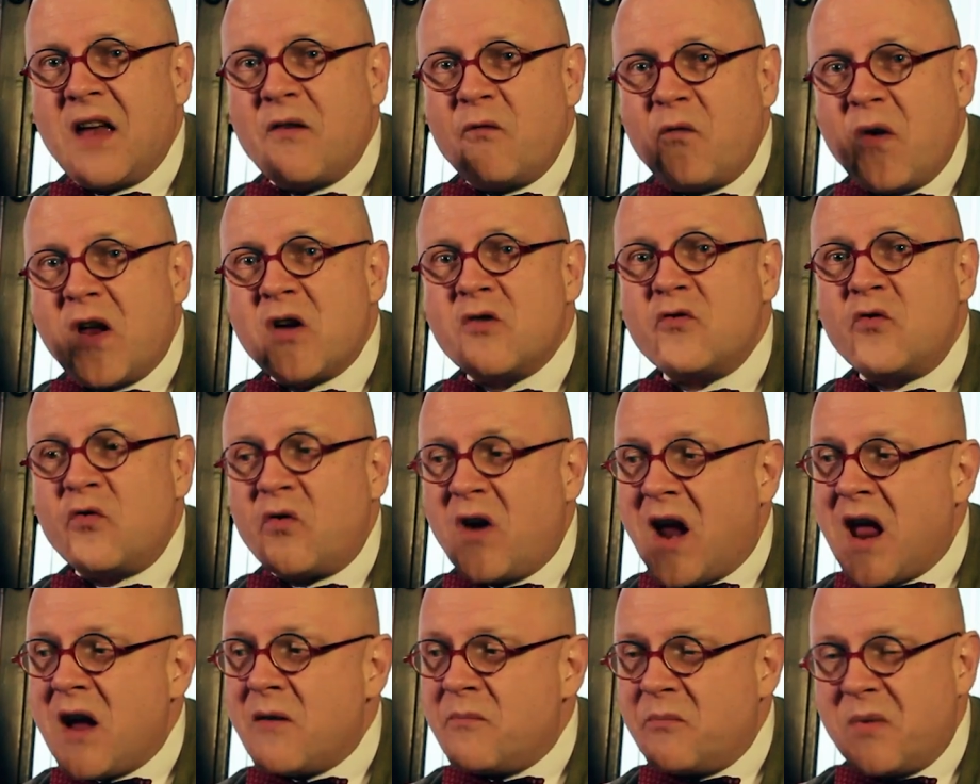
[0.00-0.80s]
a very
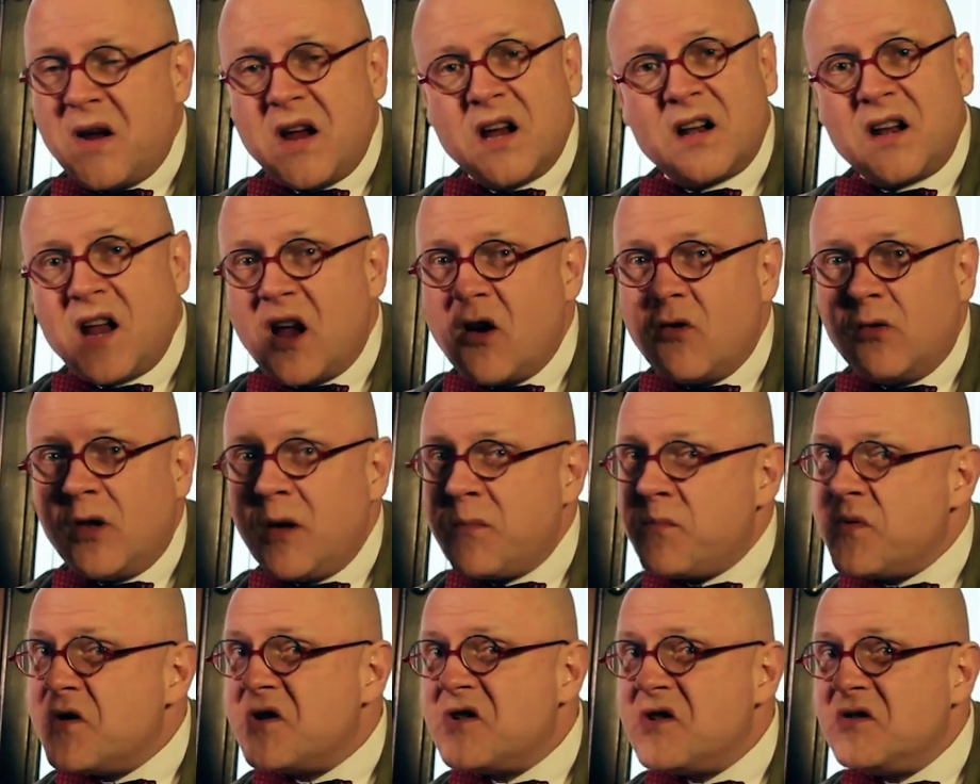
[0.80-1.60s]
rare beer. They
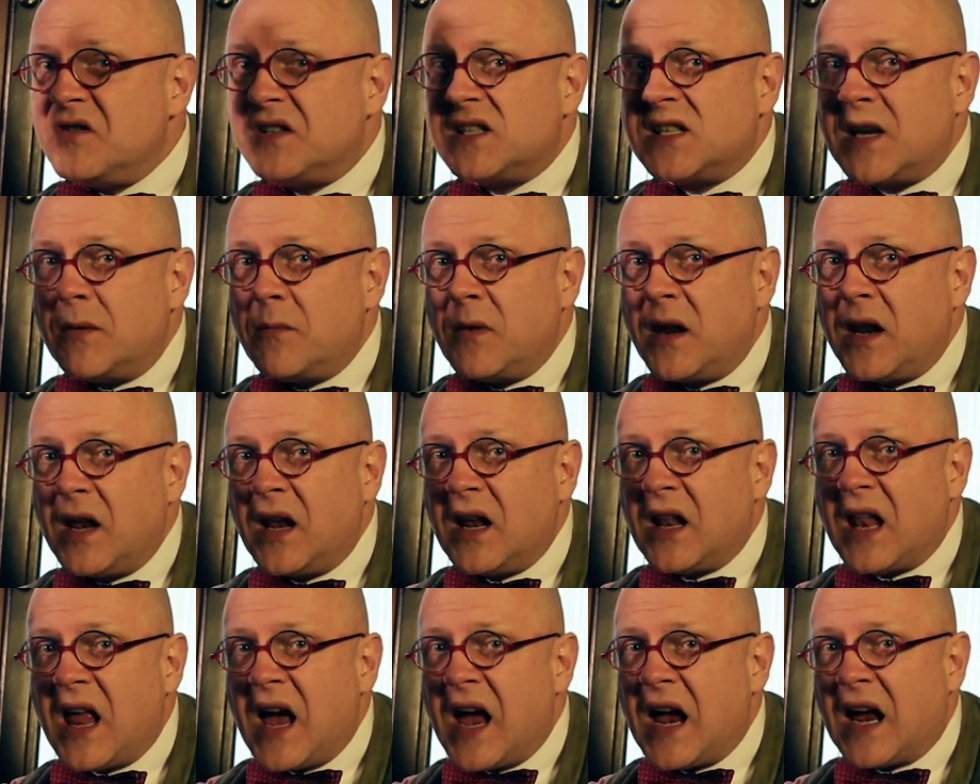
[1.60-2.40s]
only produce
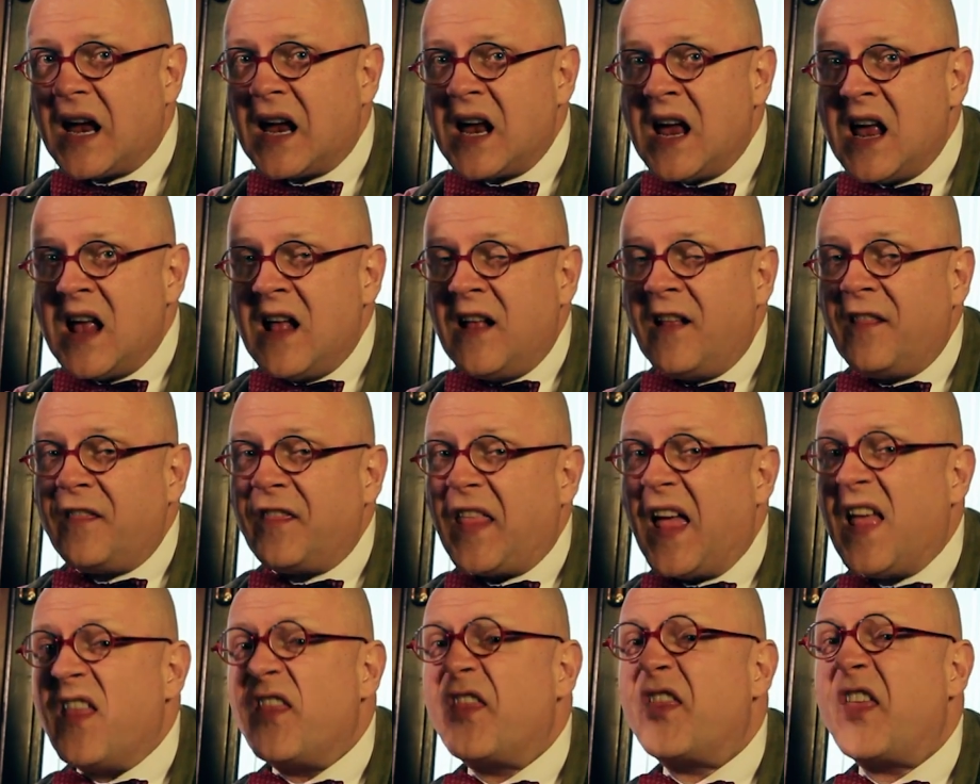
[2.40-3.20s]
something like
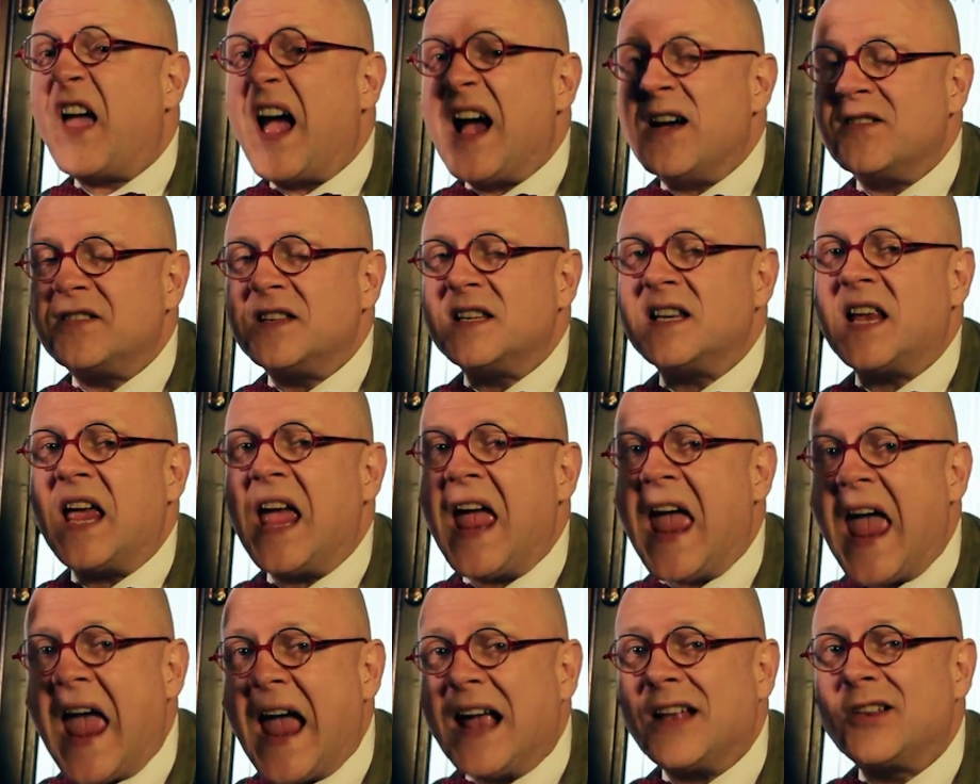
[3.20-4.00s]
10,000
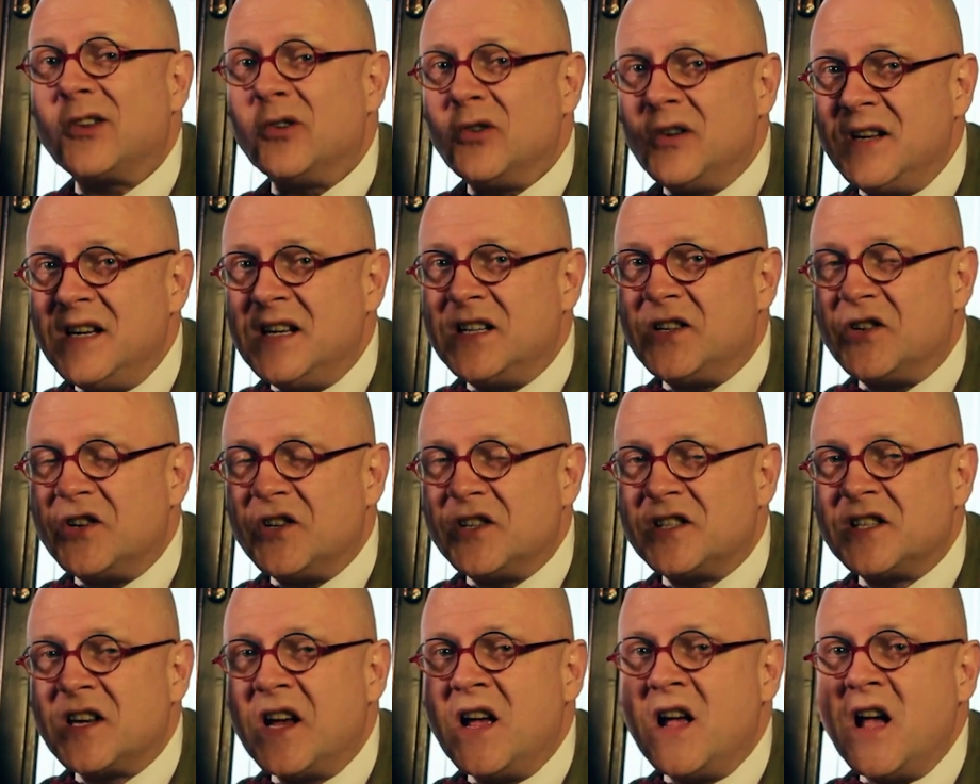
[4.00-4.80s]

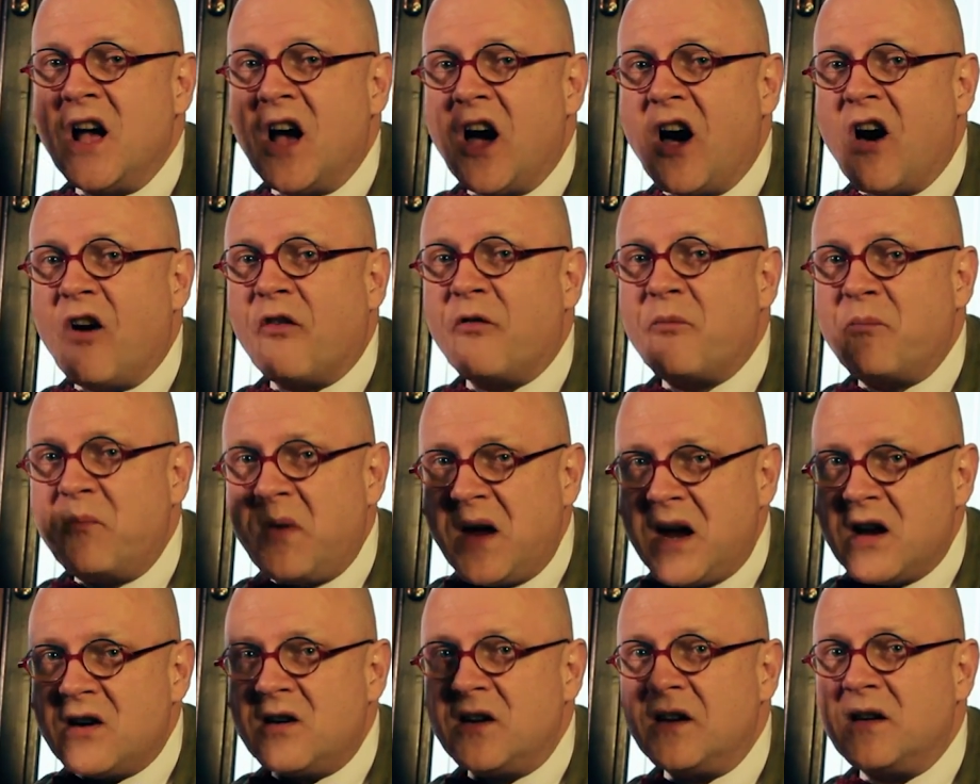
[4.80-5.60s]
hectoliters of
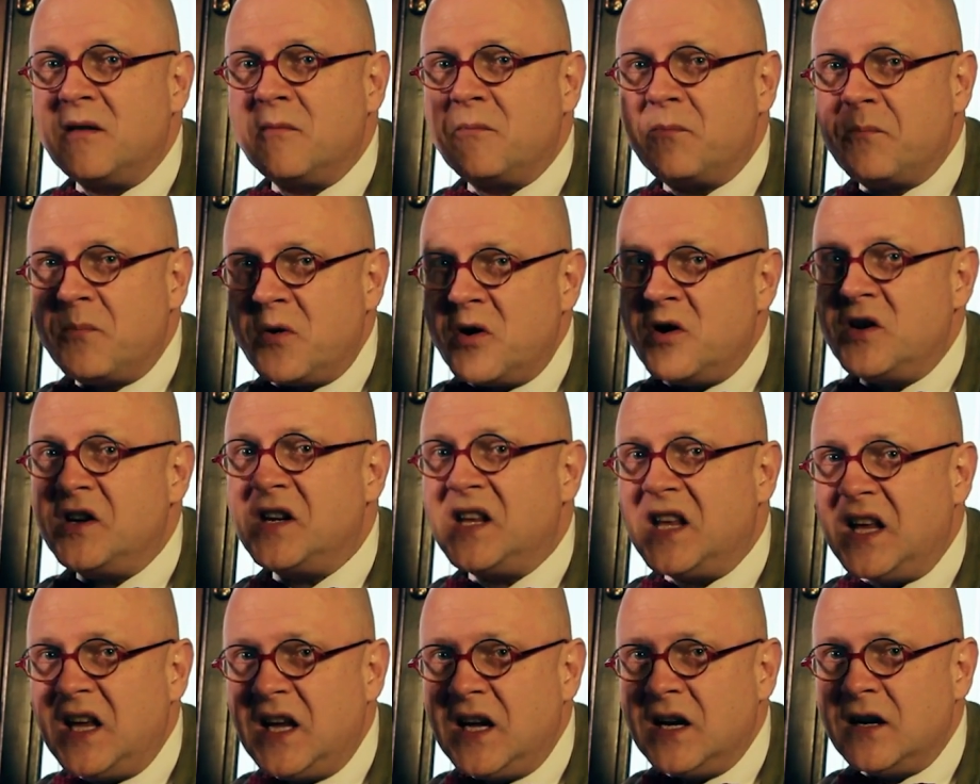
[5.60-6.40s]
beer per
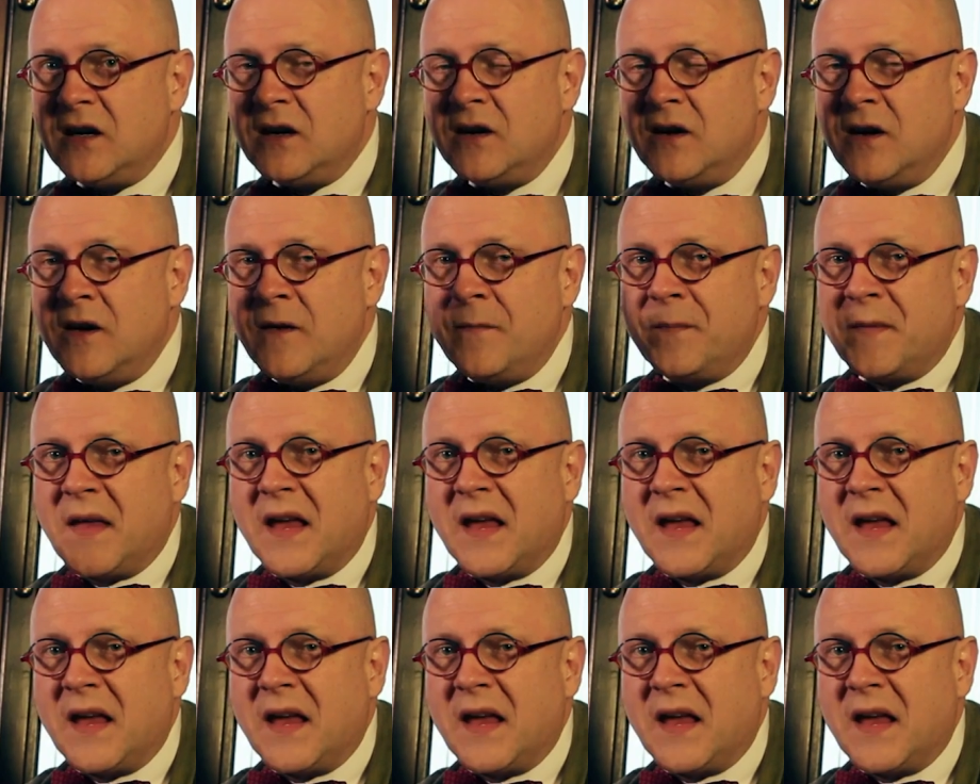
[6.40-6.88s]
year,